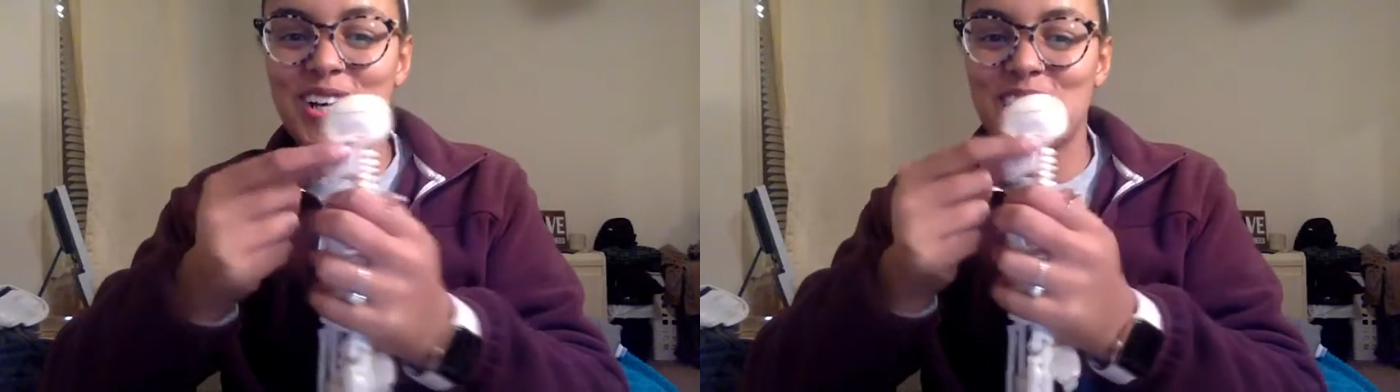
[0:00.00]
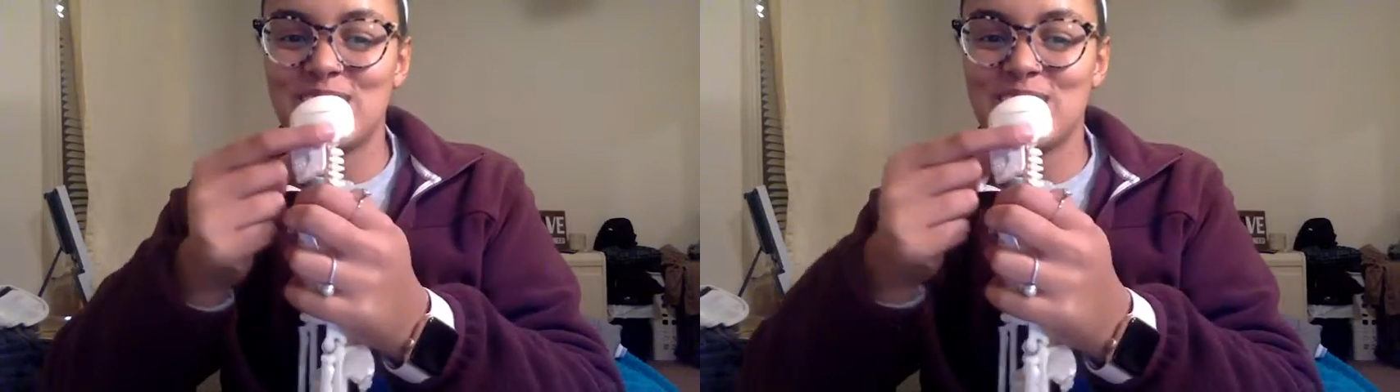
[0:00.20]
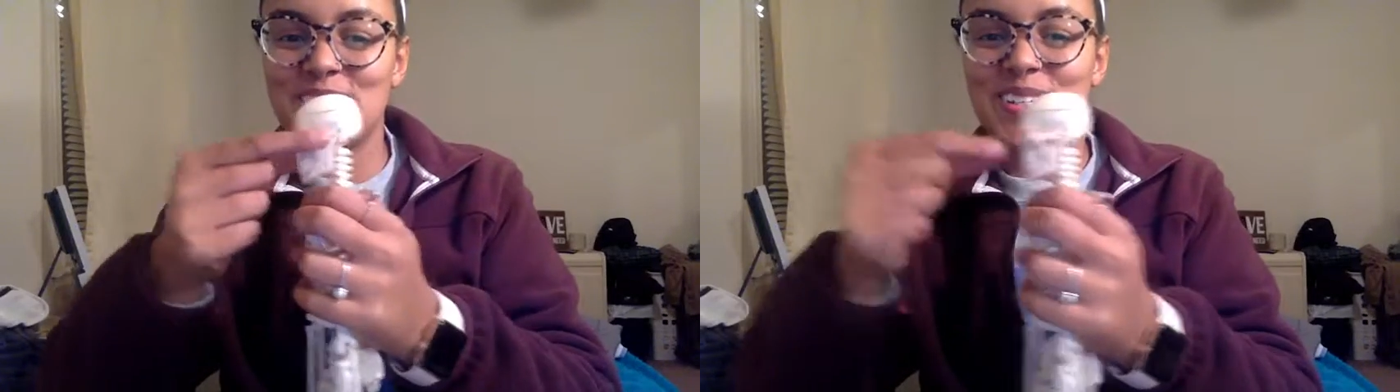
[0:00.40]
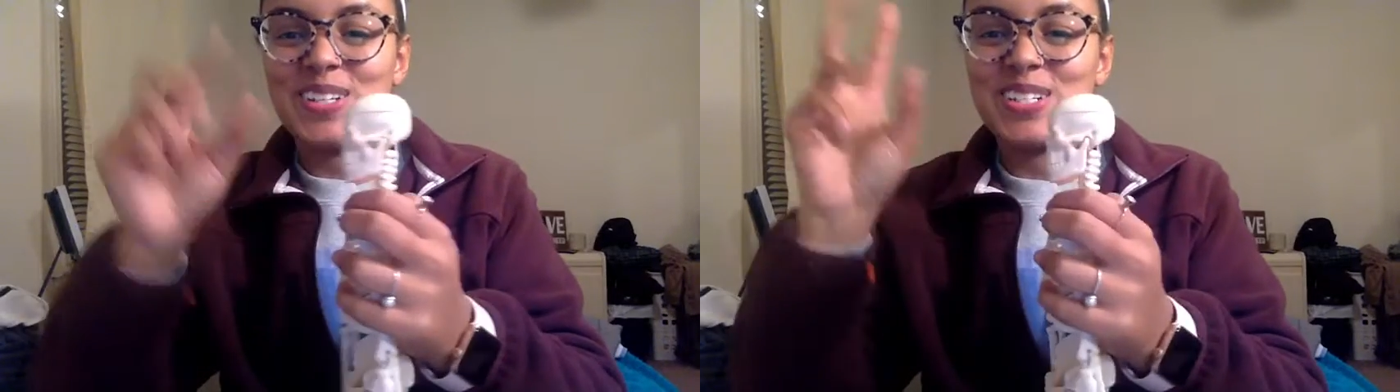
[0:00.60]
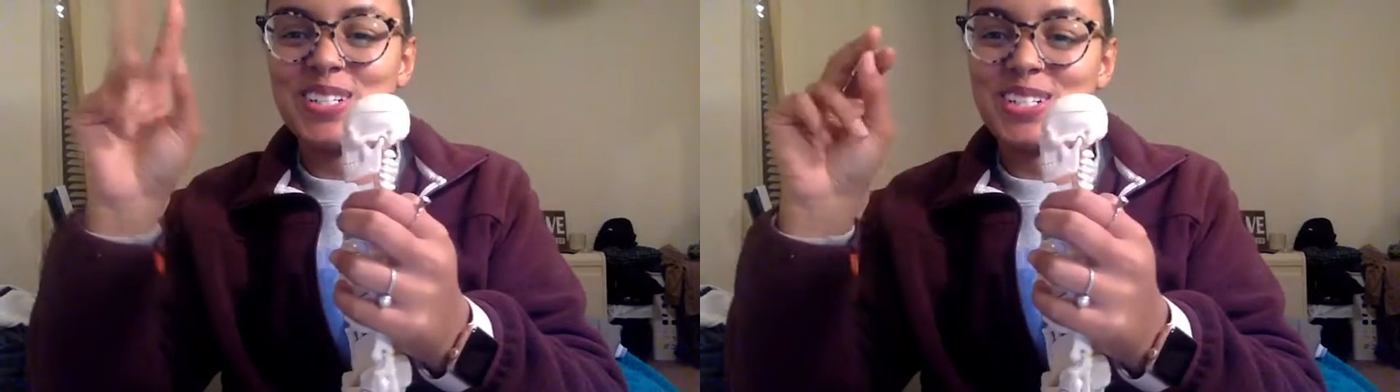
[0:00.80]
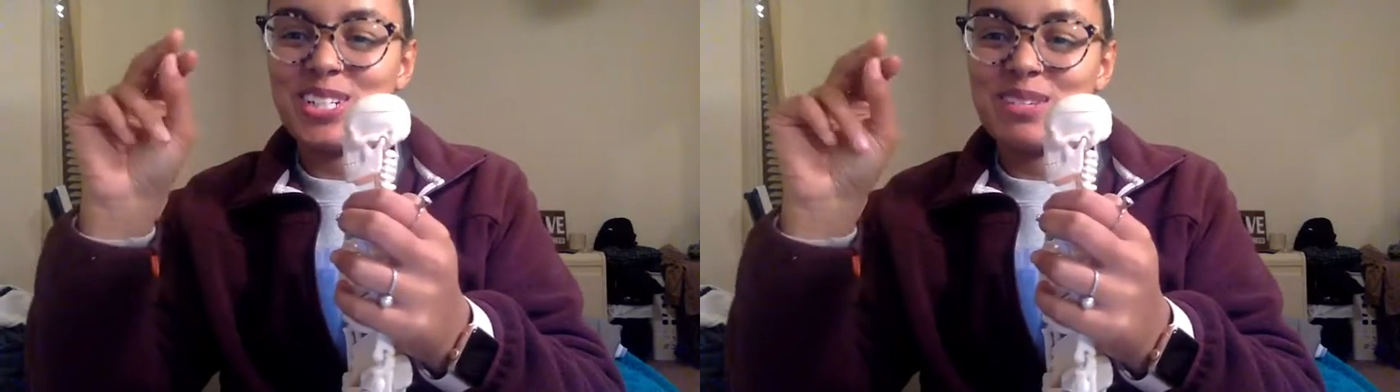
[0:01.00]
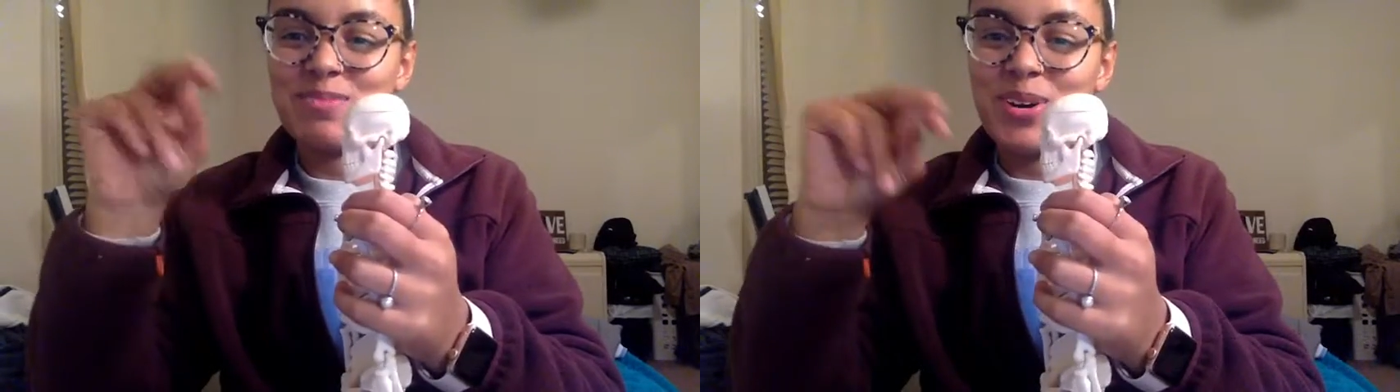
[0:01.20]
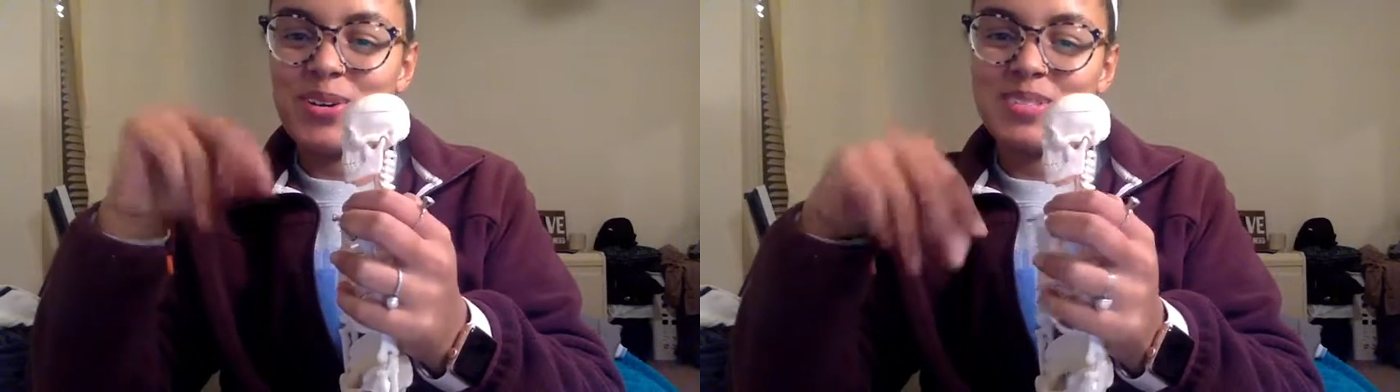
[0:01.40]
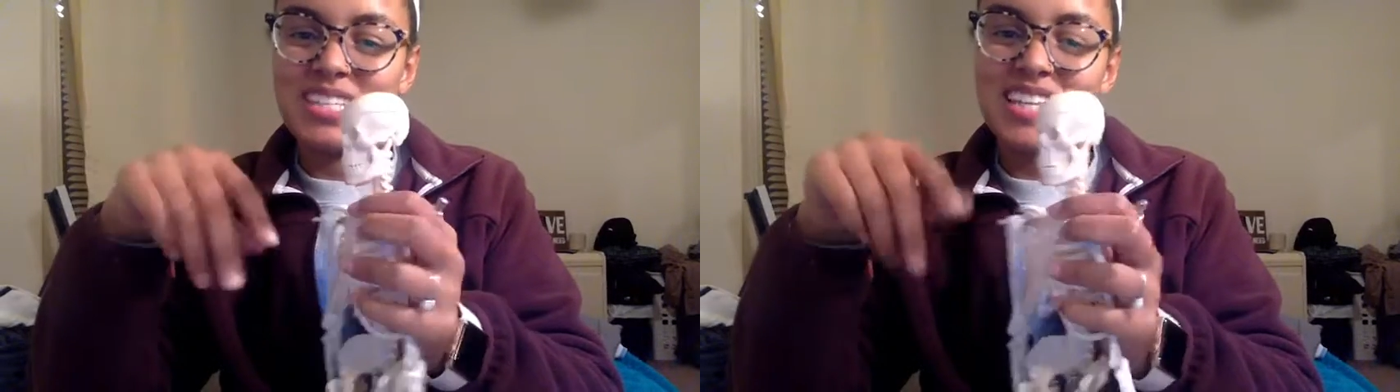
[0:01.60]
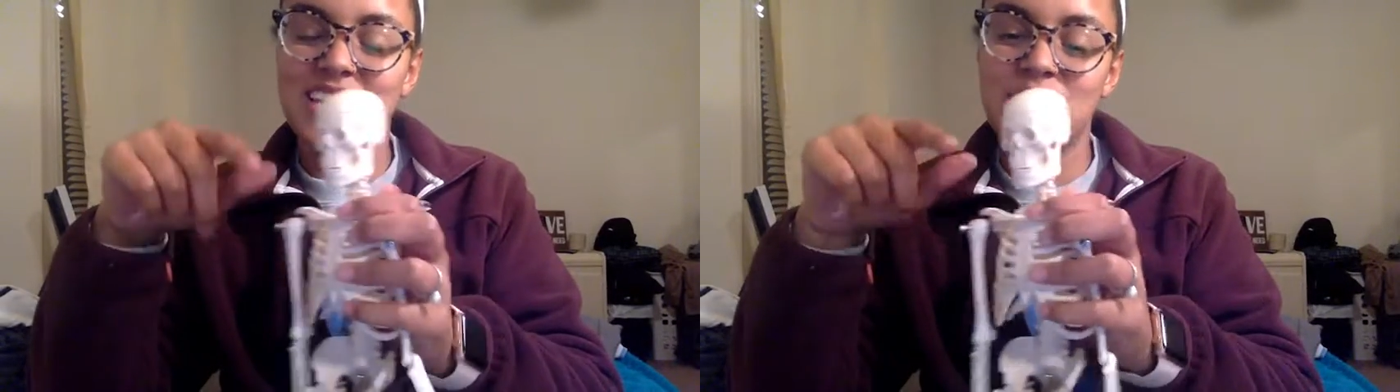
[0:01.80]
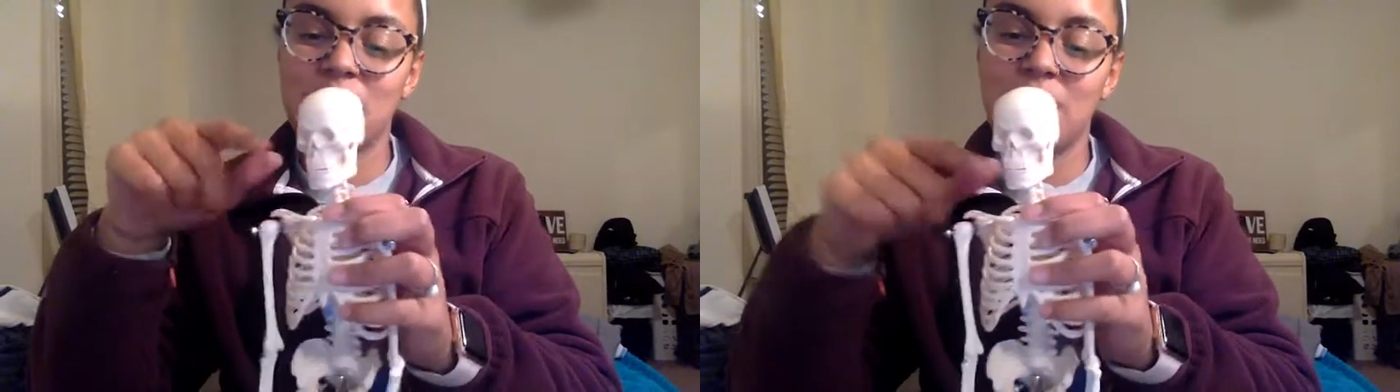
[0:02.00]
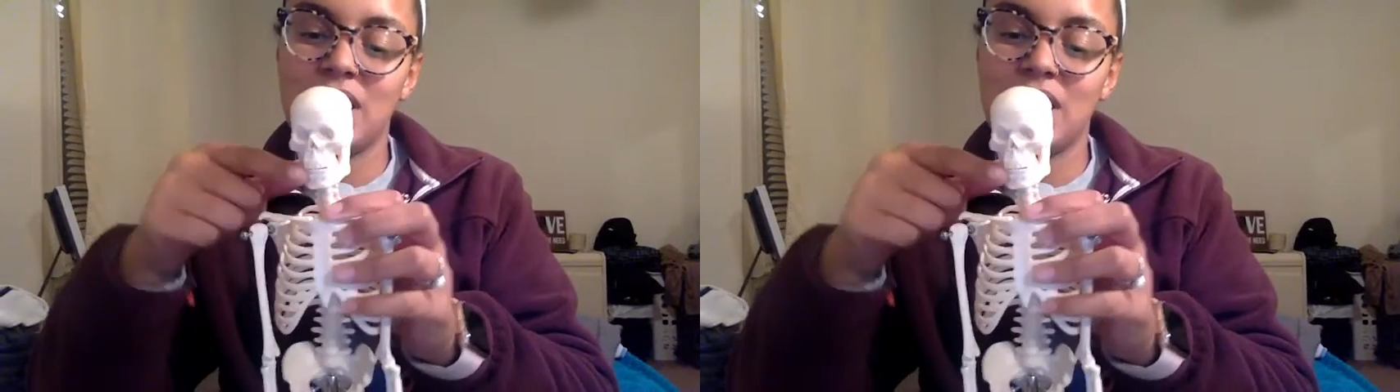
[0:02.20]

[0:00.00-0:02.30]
also known as your cheekbones, and then your